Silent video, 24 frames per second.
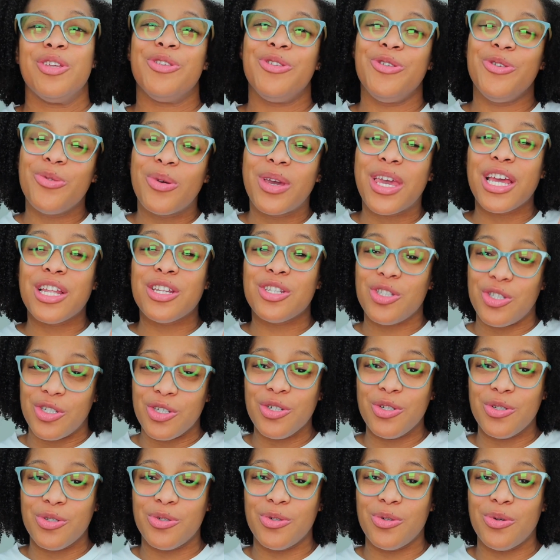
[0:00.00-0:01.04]
you can
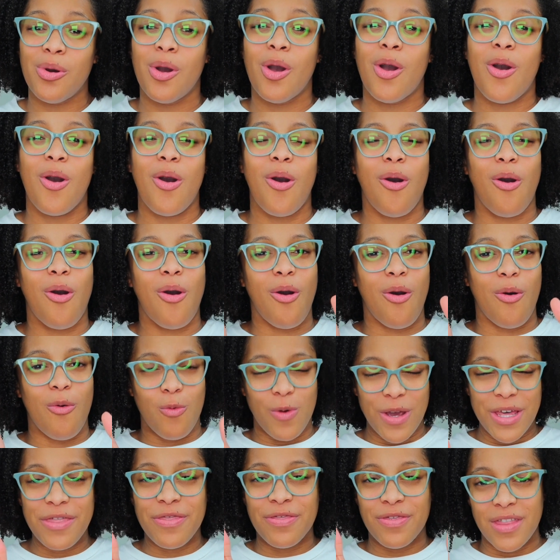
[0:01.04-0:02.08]
do
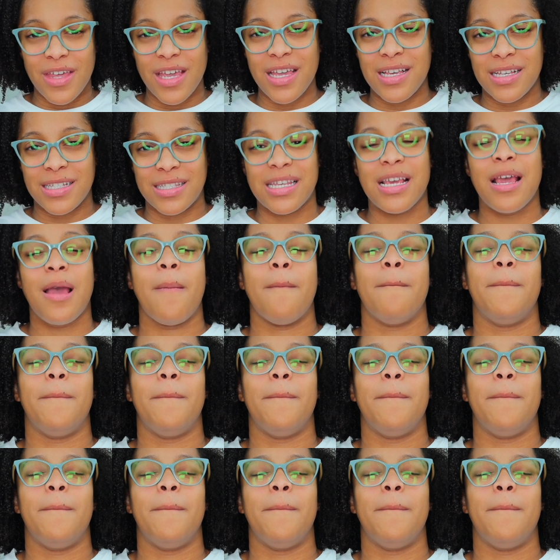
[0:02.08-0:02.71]
with this,